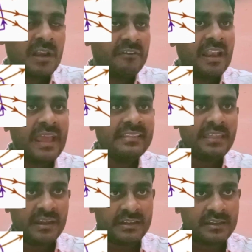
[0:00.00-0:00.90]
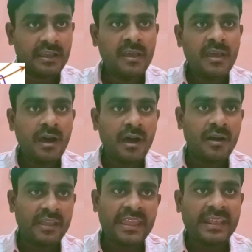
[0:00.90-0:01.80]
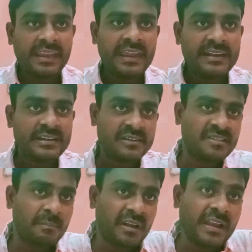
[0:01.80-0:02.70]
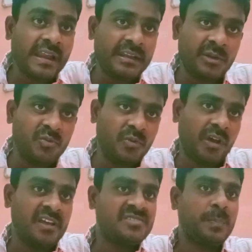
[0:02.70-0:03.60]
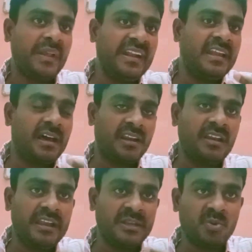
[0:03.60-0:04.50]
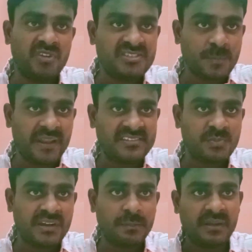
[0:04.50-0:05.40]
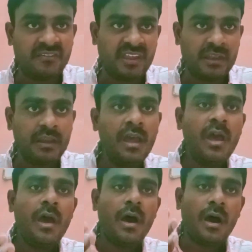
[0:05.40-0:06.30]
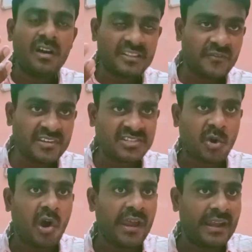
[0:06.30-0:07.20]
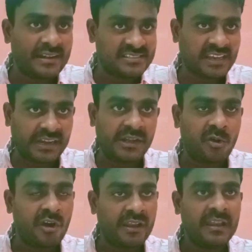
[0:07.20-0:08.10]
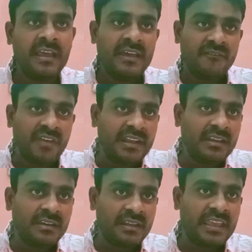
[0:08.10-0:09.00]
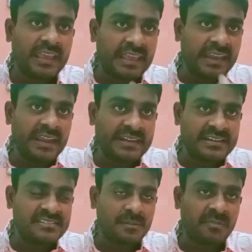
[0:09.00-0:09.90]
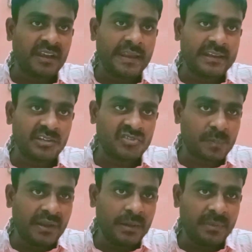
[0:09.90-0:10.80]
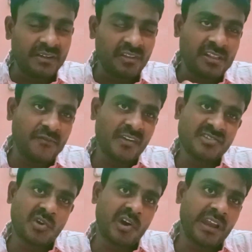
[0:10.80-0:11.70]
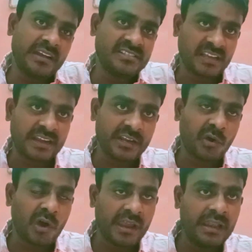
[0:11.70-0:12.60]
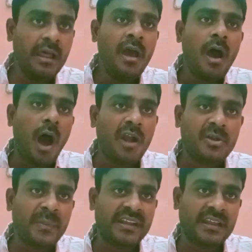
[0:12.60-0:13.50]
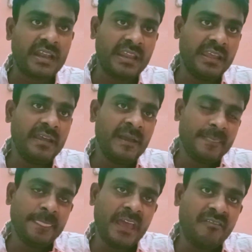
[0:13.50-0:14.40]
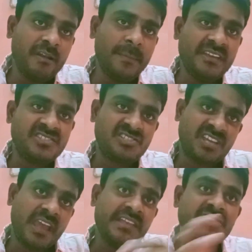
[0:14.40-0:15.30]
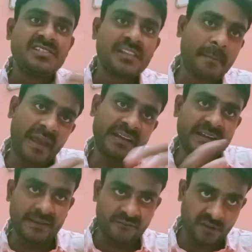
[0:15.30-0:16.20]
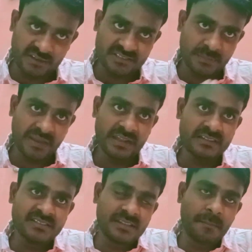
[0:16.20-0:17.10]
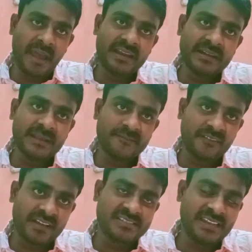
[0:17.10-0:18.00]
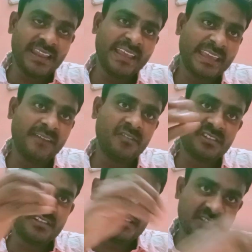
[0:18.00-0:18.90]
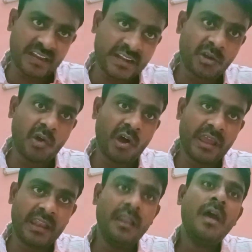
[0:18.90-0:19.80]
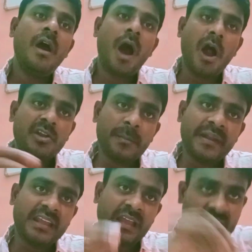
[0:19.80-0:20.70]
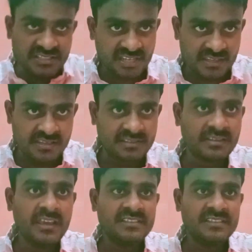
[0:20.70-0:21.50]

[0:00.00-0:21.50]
Like that, he created some relative speed or relative displacement between the first coil and the second coil. When he created some relative speed between the first coil and second coil, automatically there will be change in the magnetic flux, means the magnetic flux linking with the second coil automatically changes.